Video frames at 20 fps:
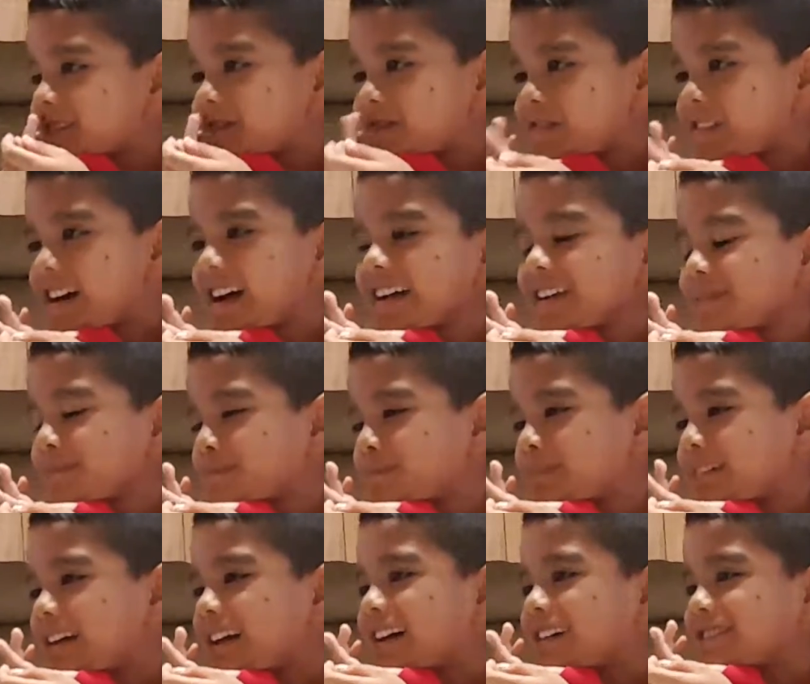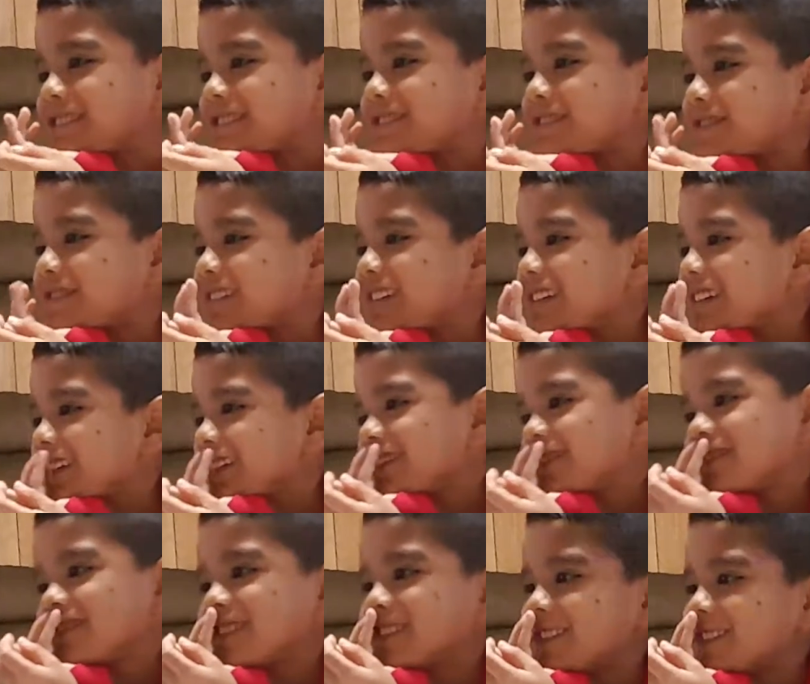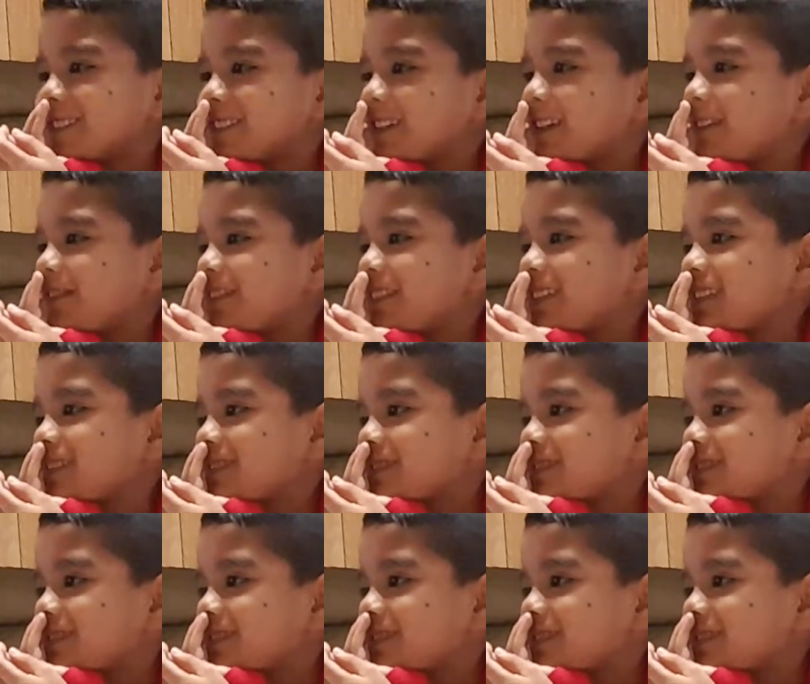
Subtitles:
5 plus 3 equals 7.